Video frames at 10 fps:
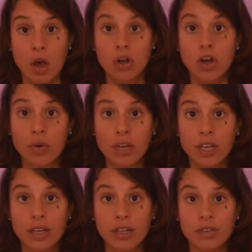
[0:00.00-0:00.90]

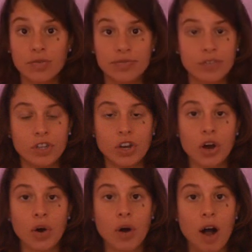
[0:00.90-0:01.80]
going,
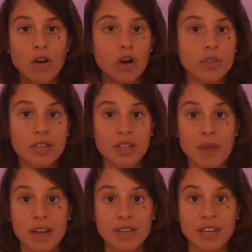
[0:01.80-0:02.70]
I'll go into the
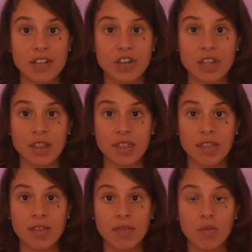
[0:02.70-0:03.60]
meditation
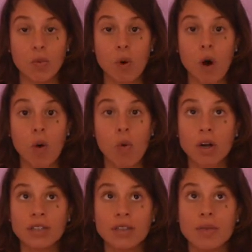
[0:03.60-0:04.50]

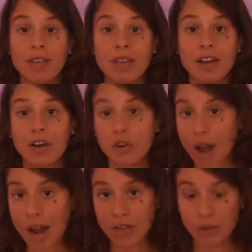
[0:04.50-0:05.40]
wanting to meditate on
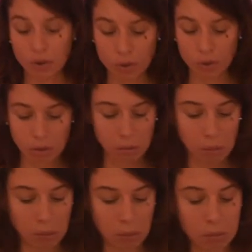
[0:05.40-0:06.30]
gratitude.
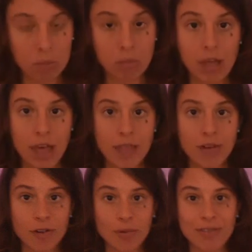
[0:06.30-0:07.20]
Oh, and
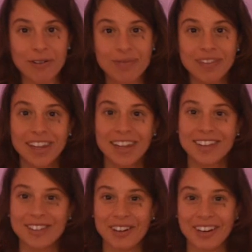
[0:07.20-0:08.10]
there's my phone.
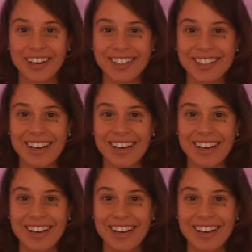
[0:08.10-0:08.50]
Sorry, guys.